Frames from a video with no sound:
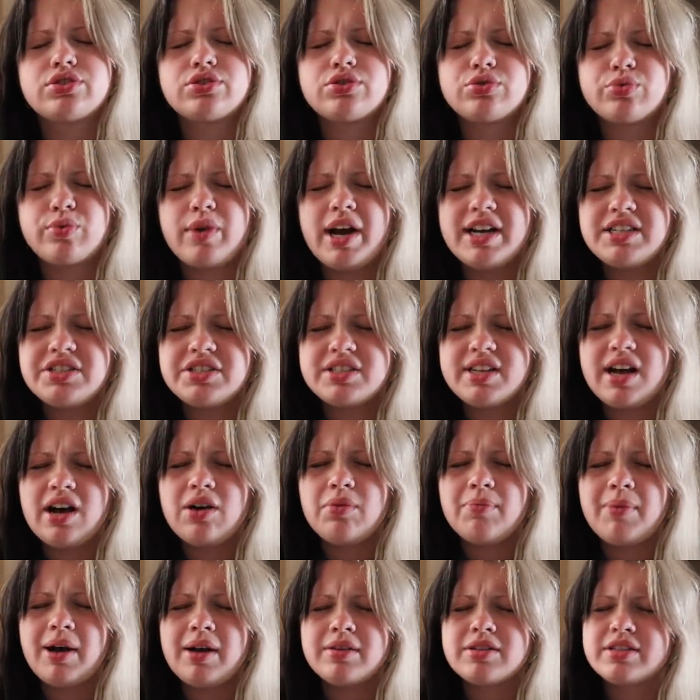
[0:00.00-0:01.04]
stretched
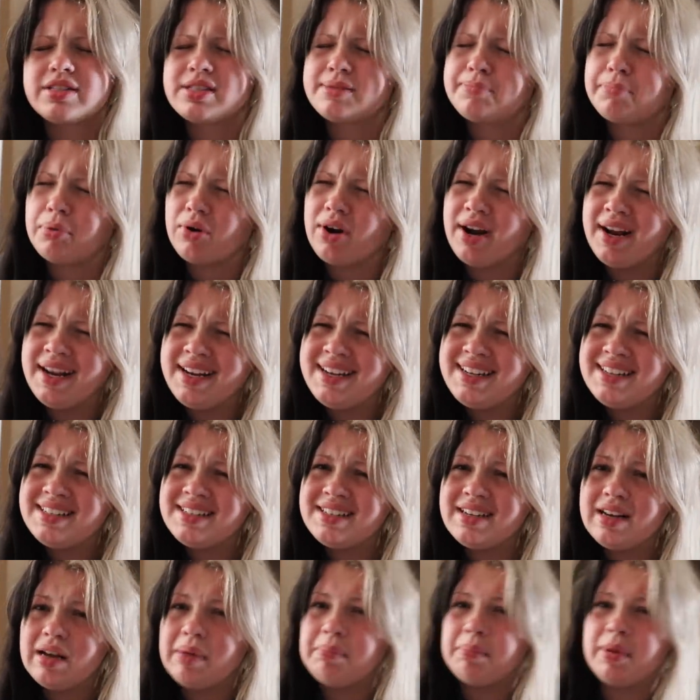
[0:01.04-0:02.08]
out, my,
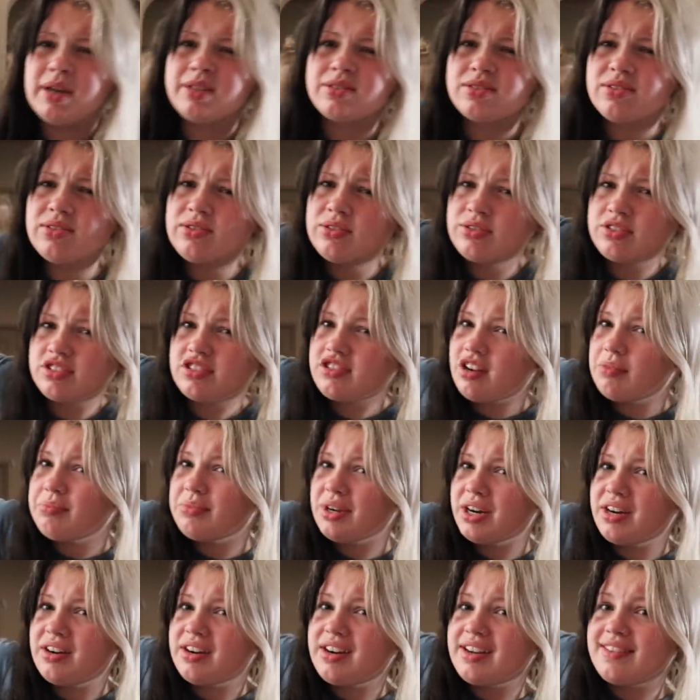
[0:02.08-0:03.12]
sprained a muscle
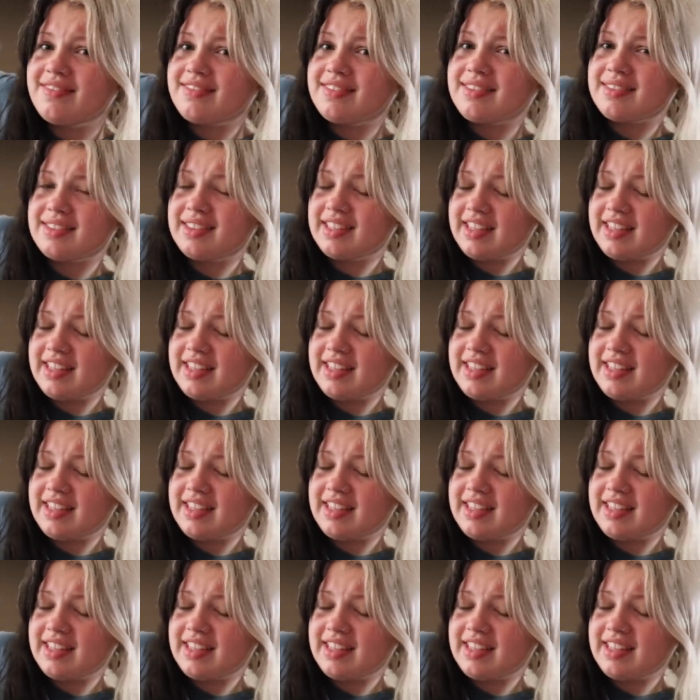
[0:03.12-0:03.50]
somewhere in